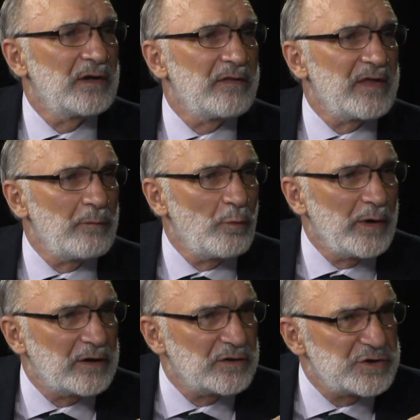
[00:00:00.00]
then we
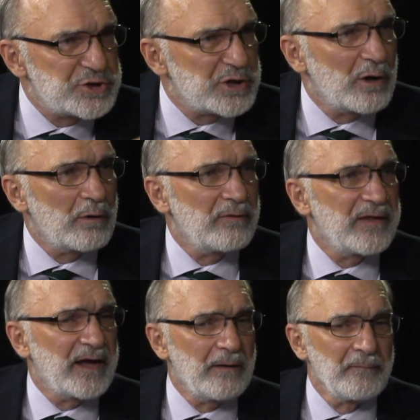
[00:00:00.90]
could show
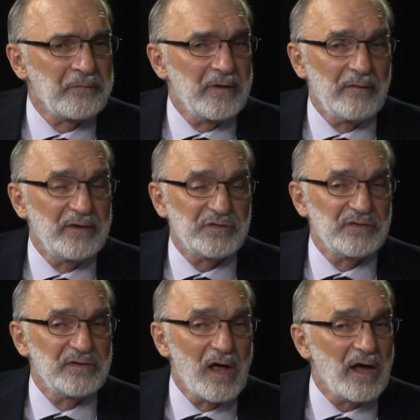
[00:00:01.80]
that this
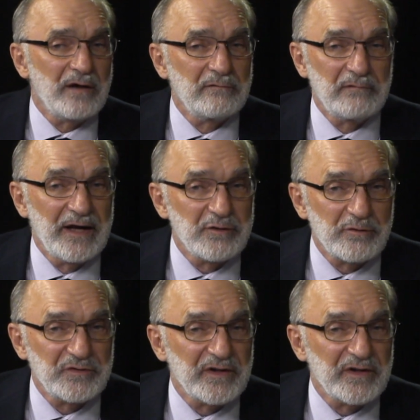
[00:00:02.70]
is not dangerous.